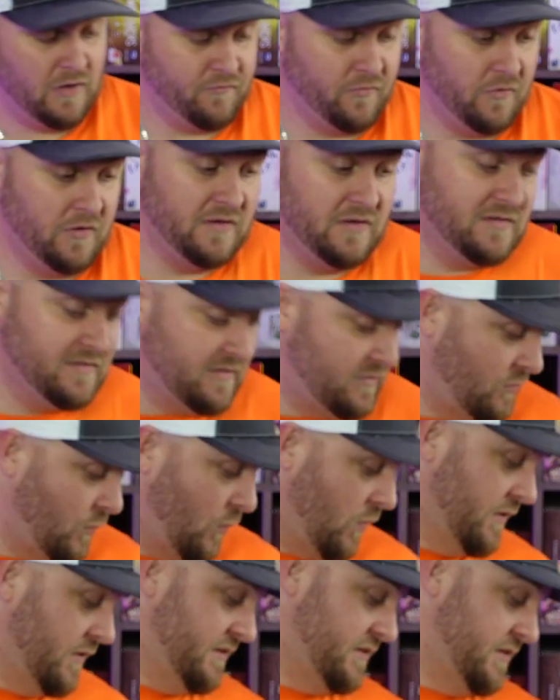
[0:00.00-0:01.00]
friends,
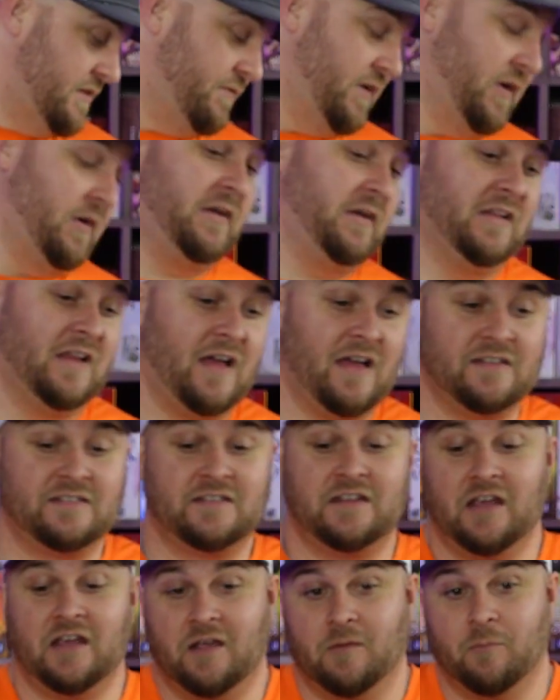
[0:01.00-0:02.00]
was the very last
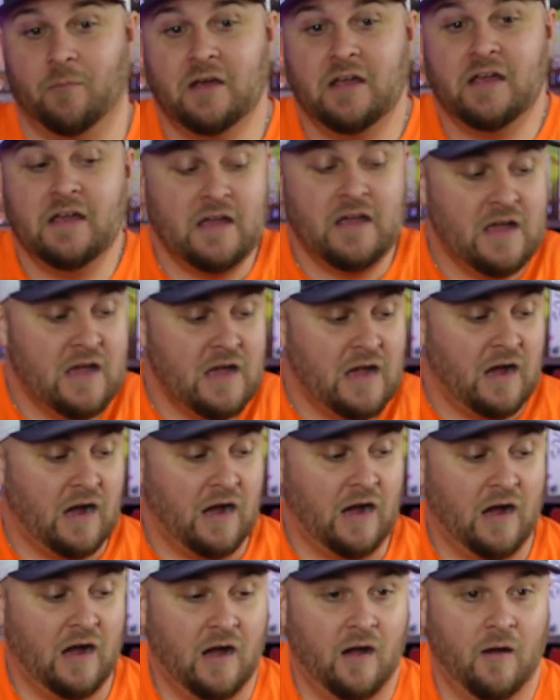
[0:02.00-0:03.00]
game.
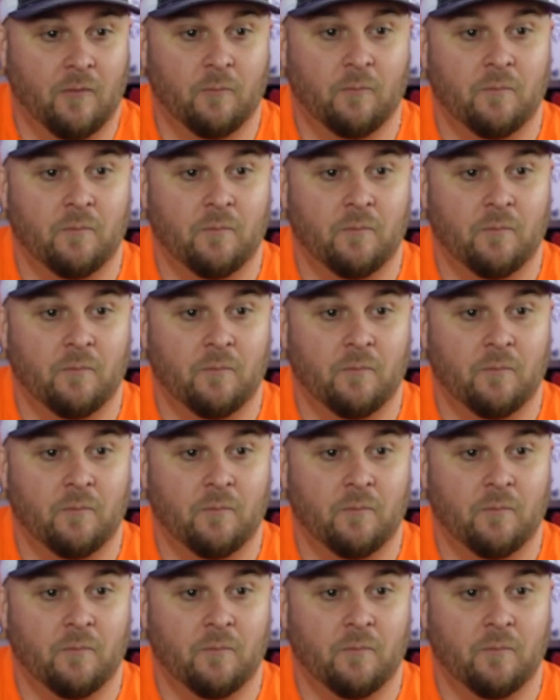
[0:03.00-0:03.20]
Um,